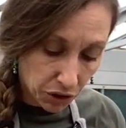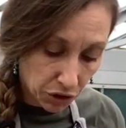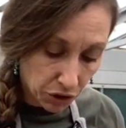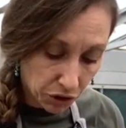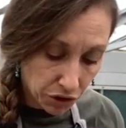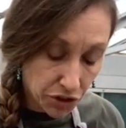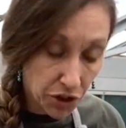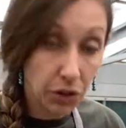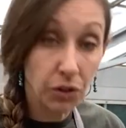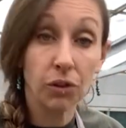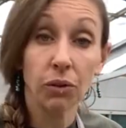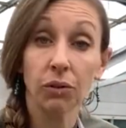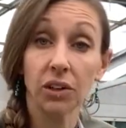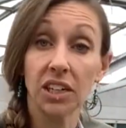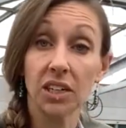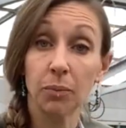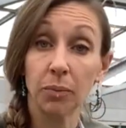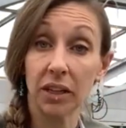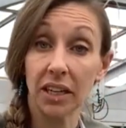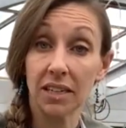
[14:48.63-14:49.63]
so you don't
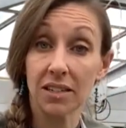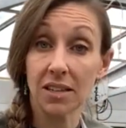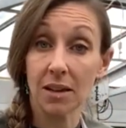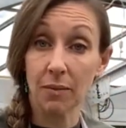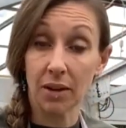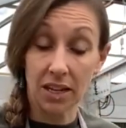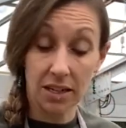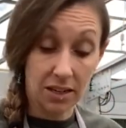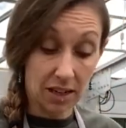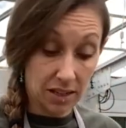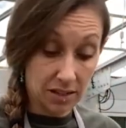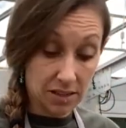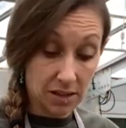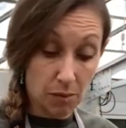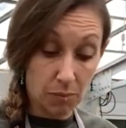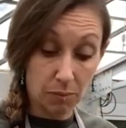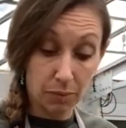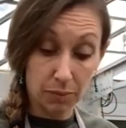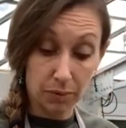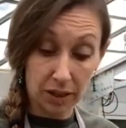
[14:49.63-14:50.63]
need to place them in
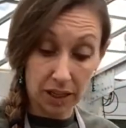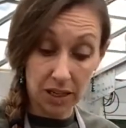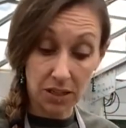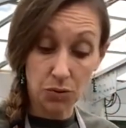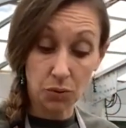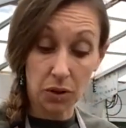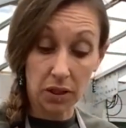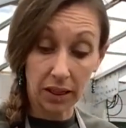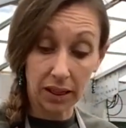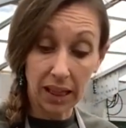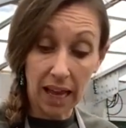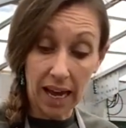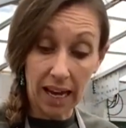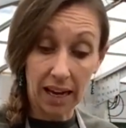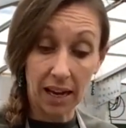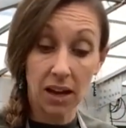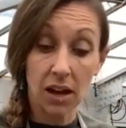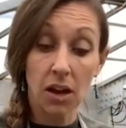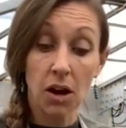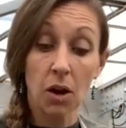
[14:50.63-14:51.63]
some place with
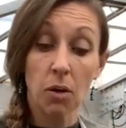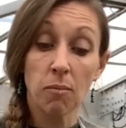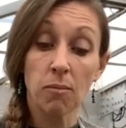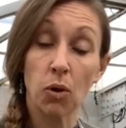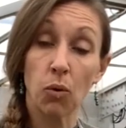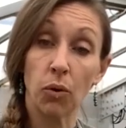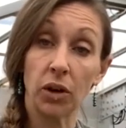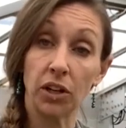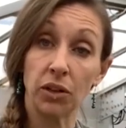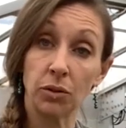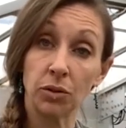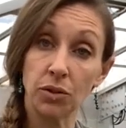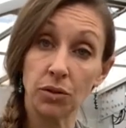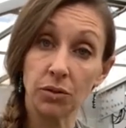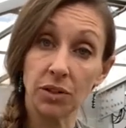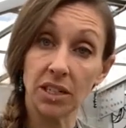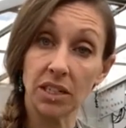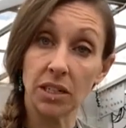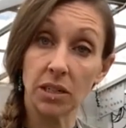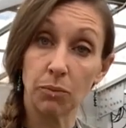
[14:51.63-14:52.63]
light, but what you do
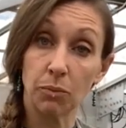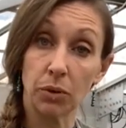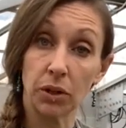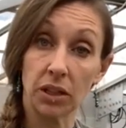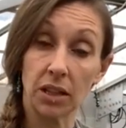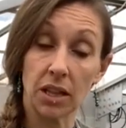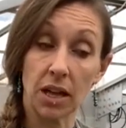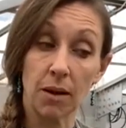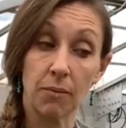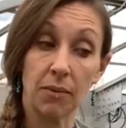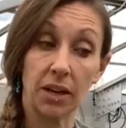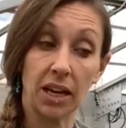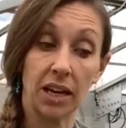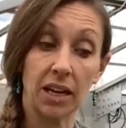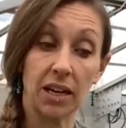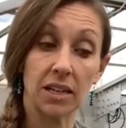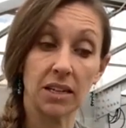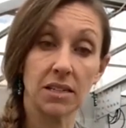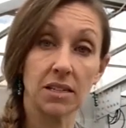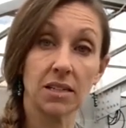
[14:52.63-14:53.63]
need to put them
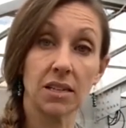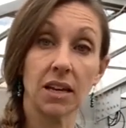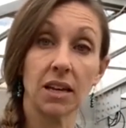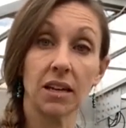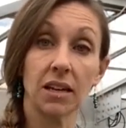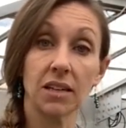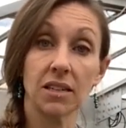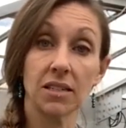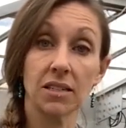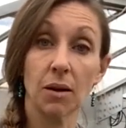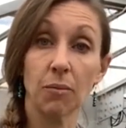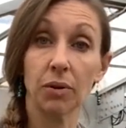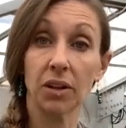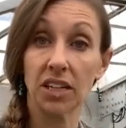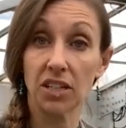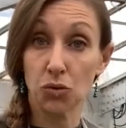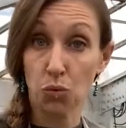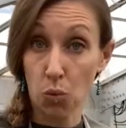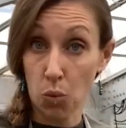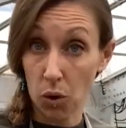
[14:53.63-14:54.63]
is
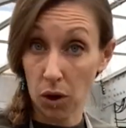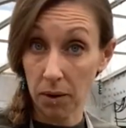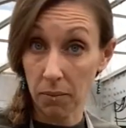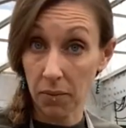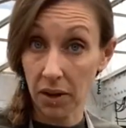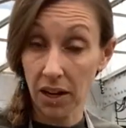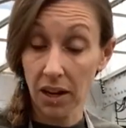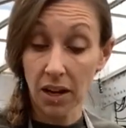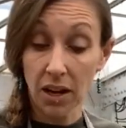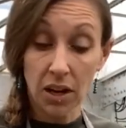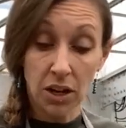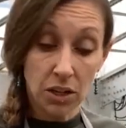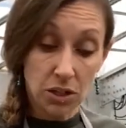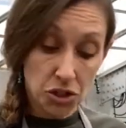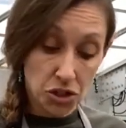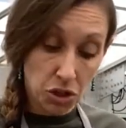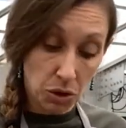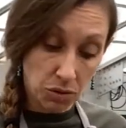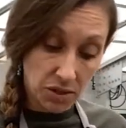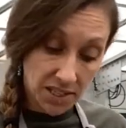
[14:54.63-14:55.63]
someplace warm.
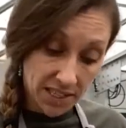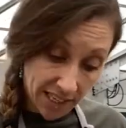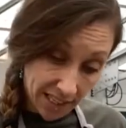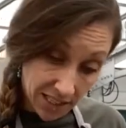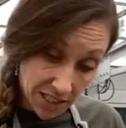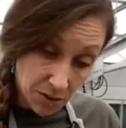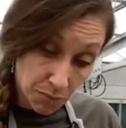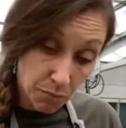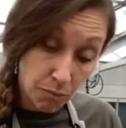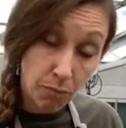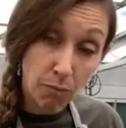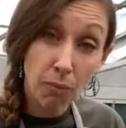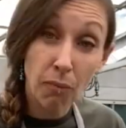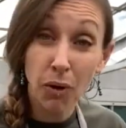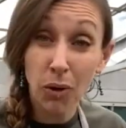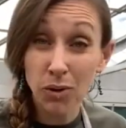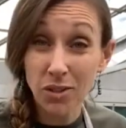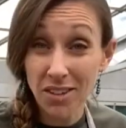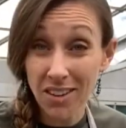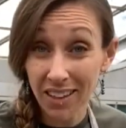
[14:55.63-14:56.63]
So seeds
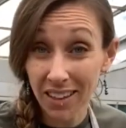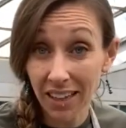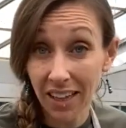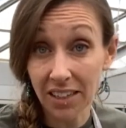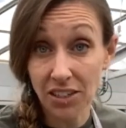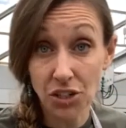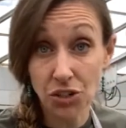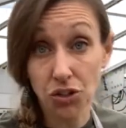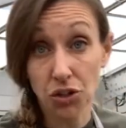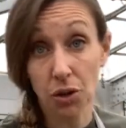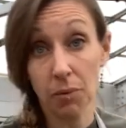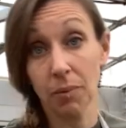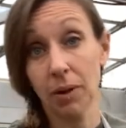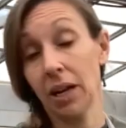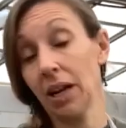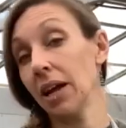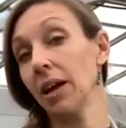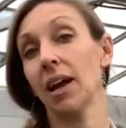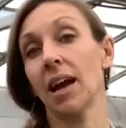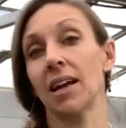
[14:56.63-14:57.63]
mostly like to
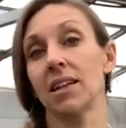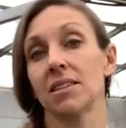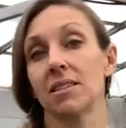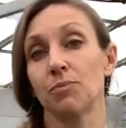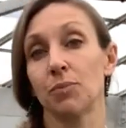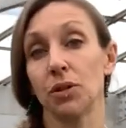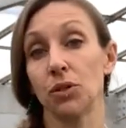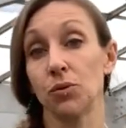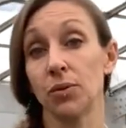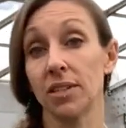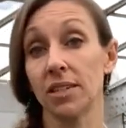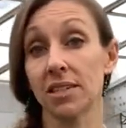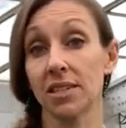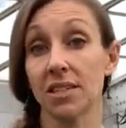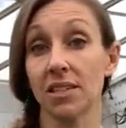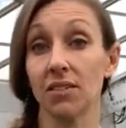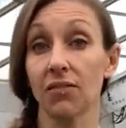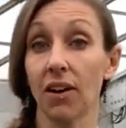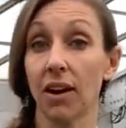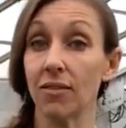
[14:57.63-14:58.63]
germinate at between
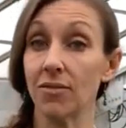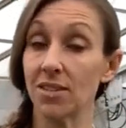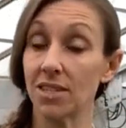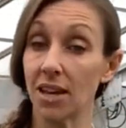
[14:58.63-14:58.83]
65 and